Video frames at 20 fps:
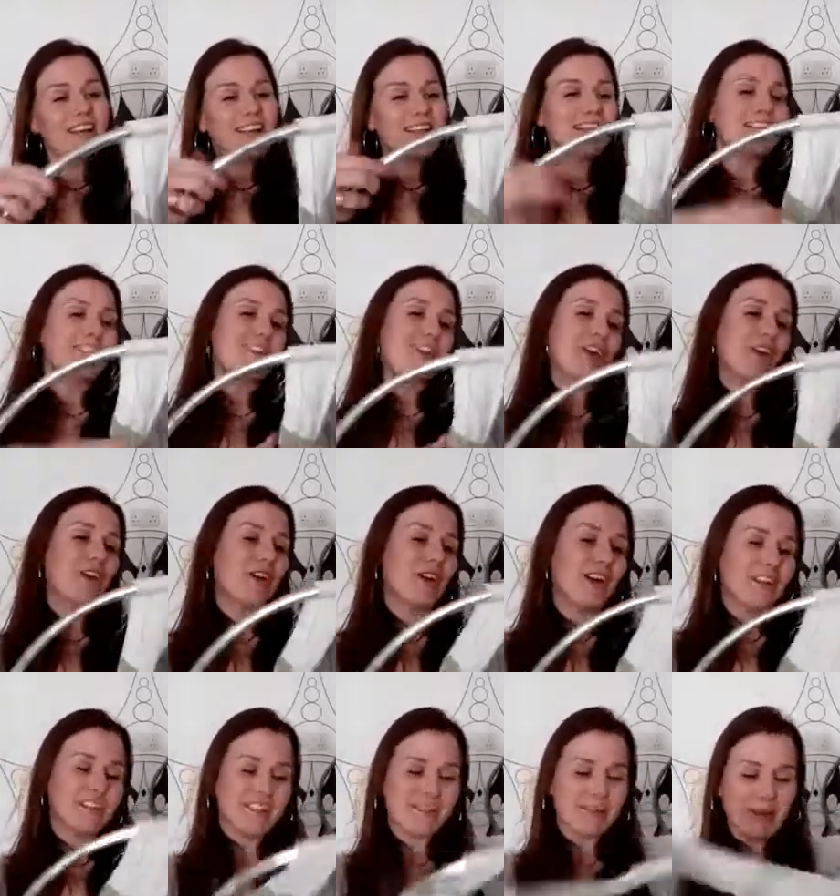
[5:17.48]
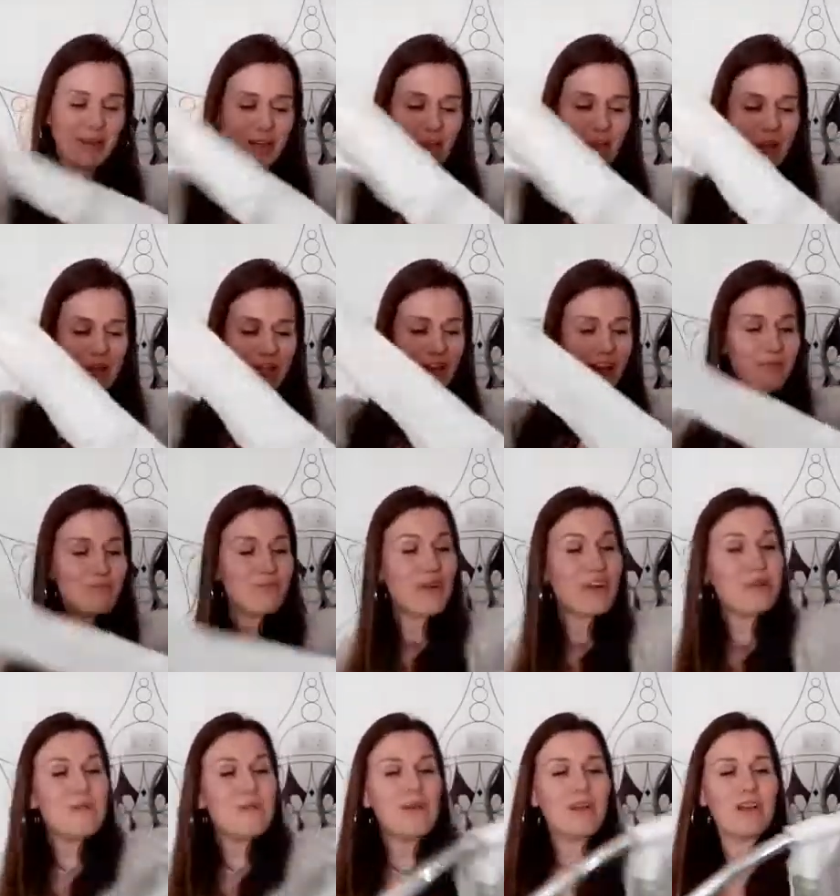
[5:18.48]
So I spend a lot of time
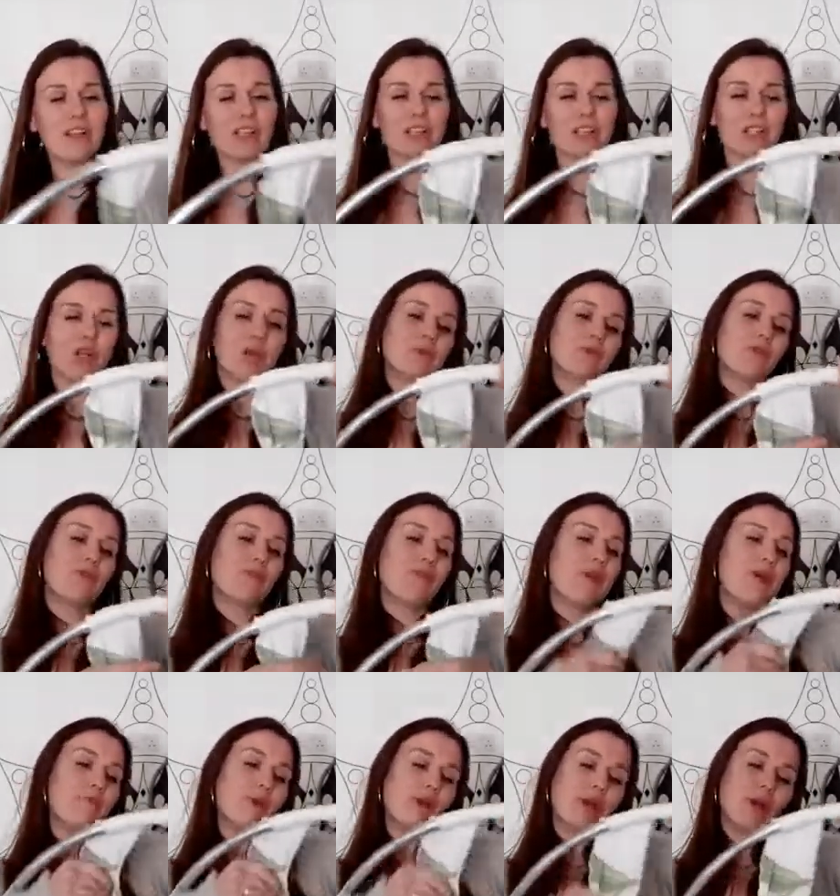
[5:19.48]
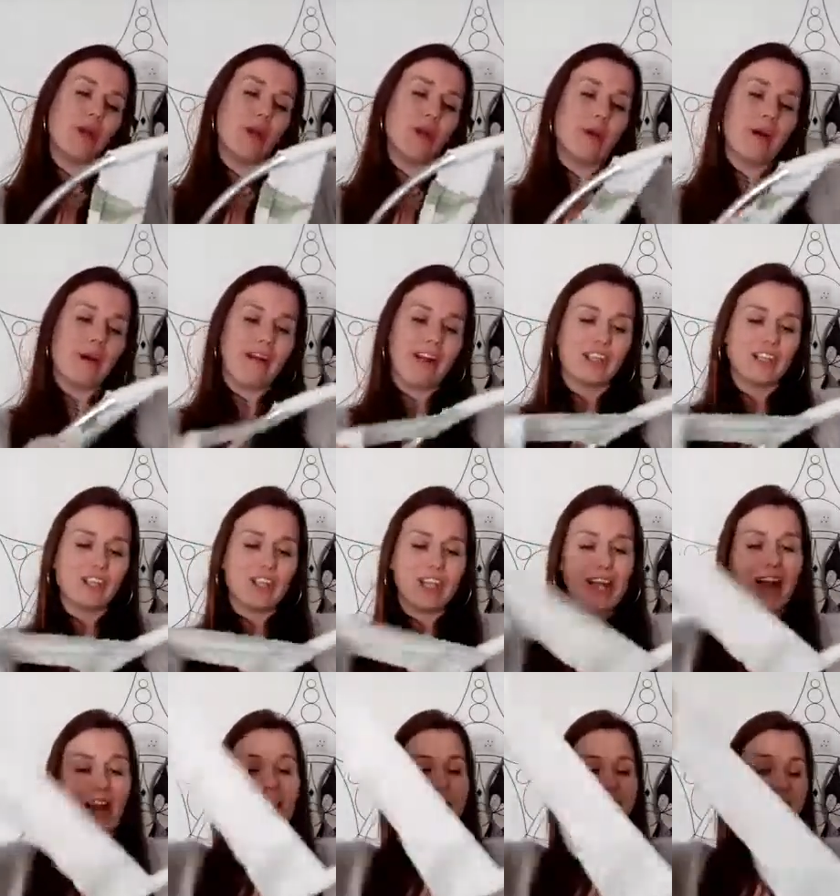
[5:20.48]
running workshops for people who are actually
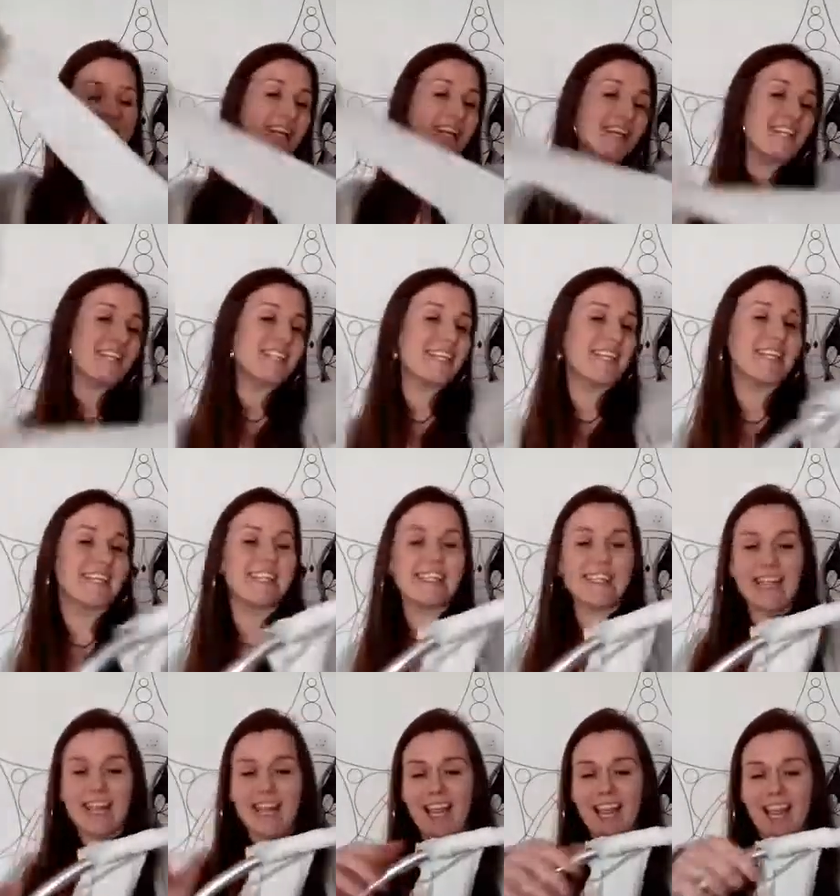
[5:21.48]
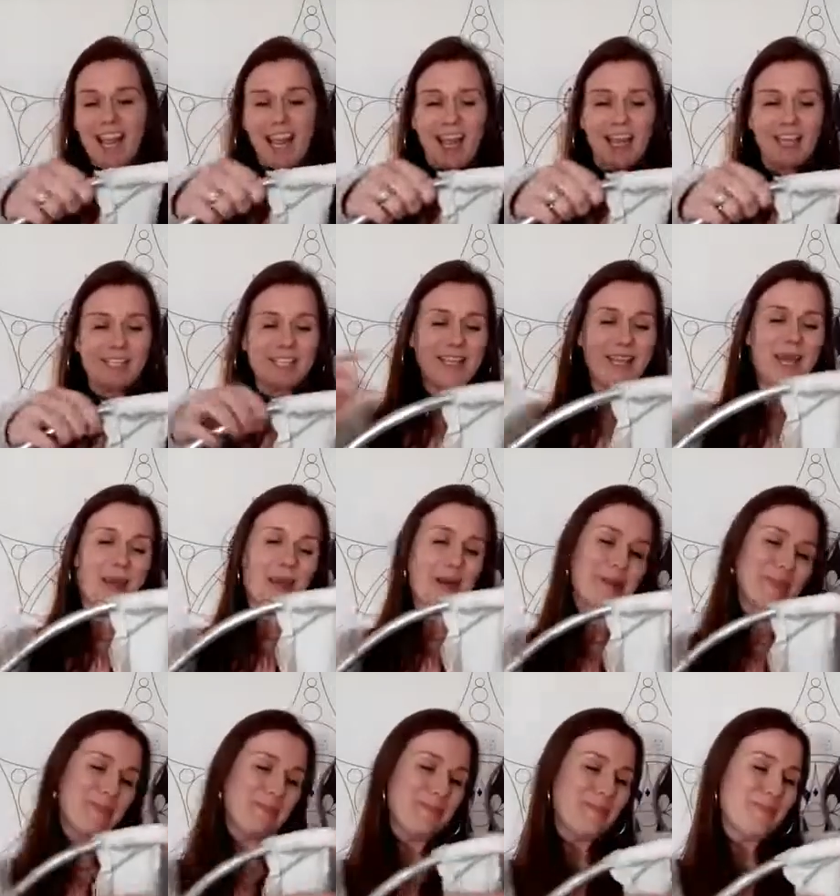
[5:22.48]
isolated, and
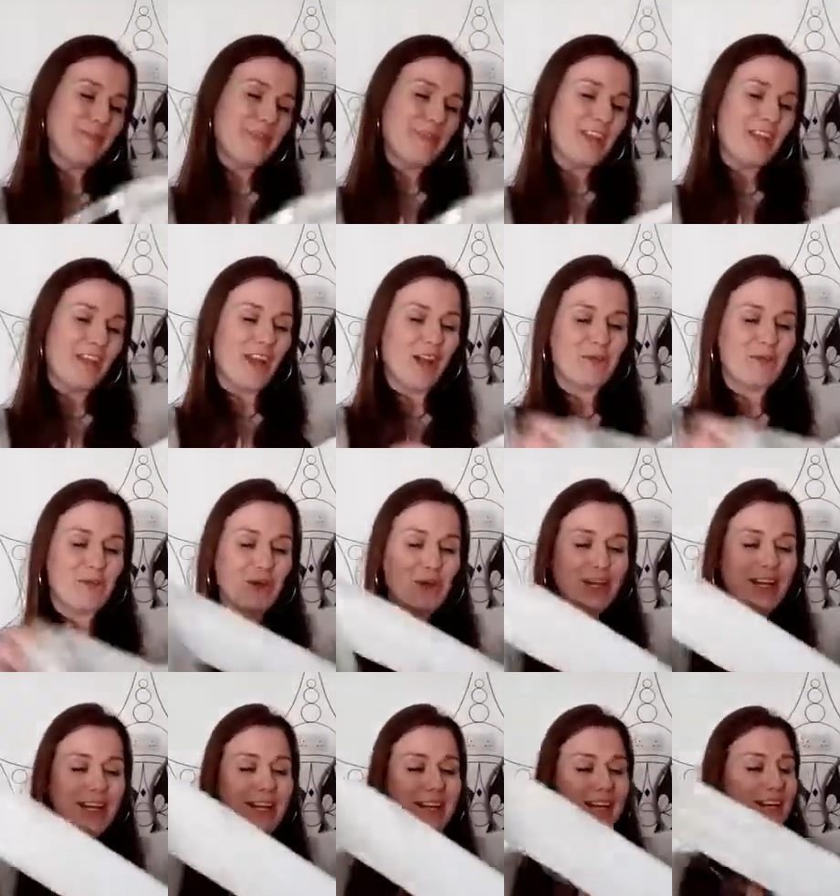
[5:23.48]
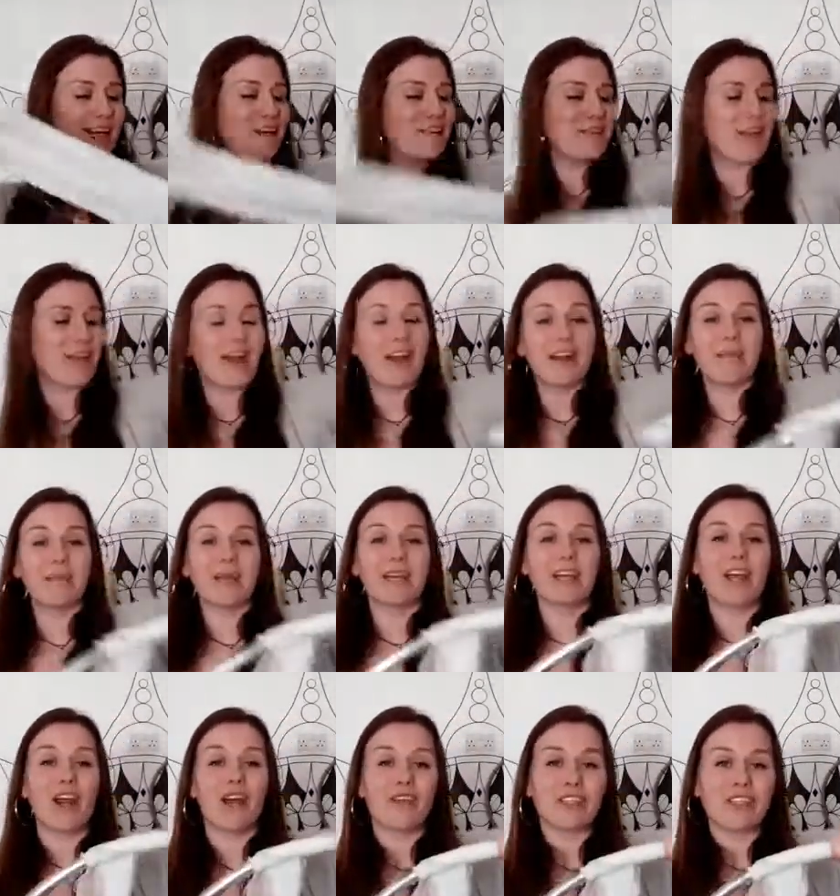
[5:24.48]
ironically enough, that I'm
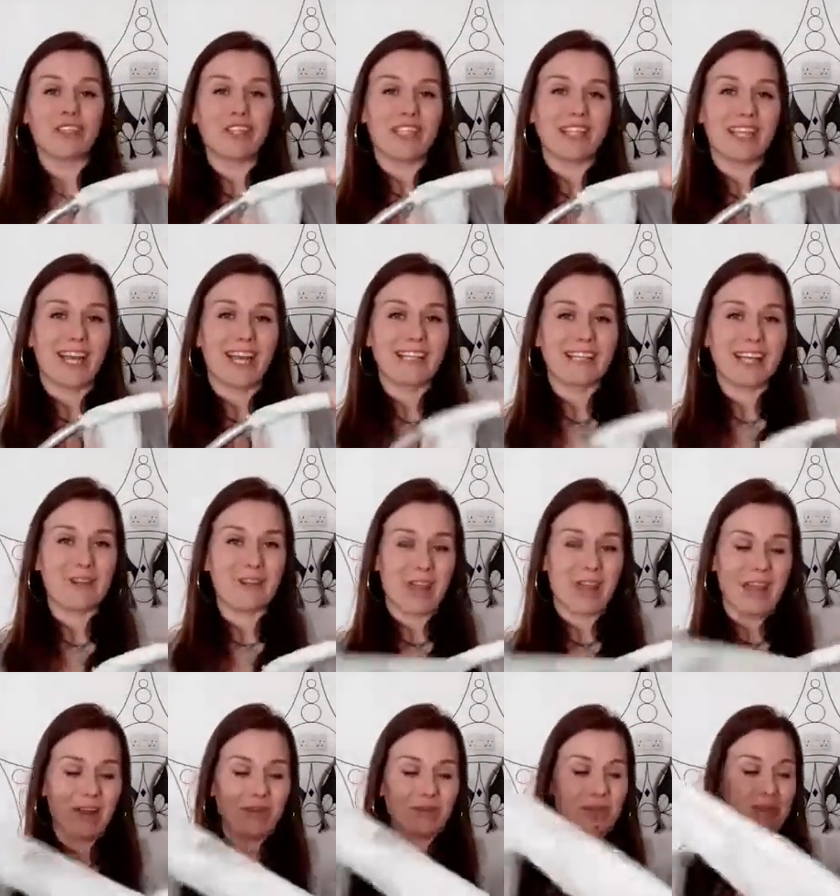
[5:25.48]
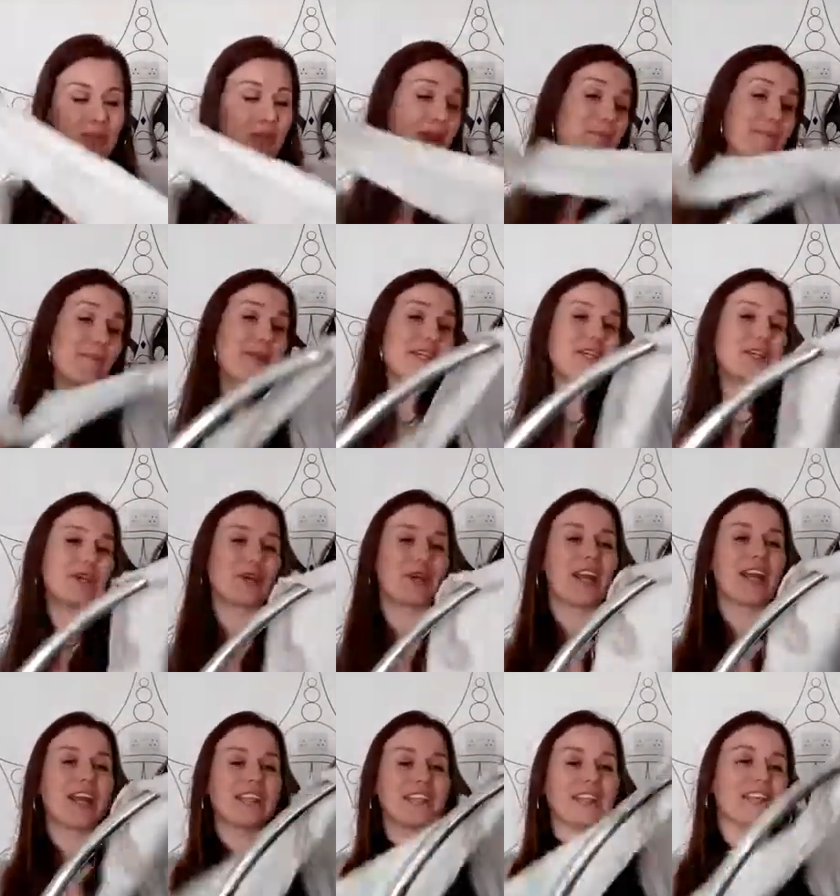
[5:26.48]
encouraging to get out the house and be
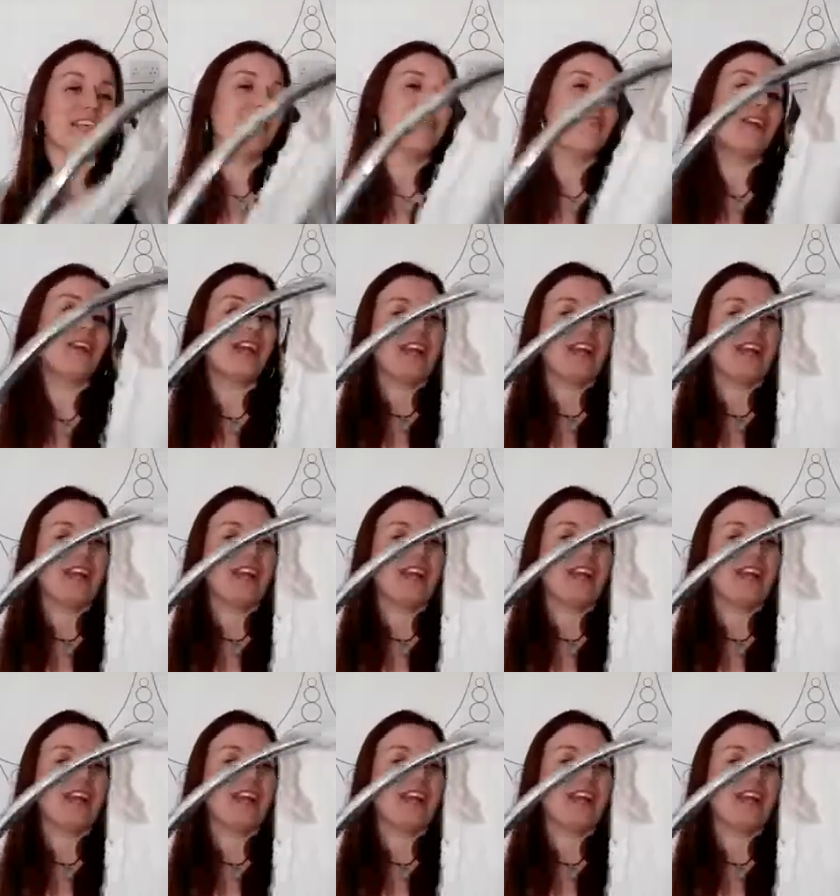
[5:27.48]
creative.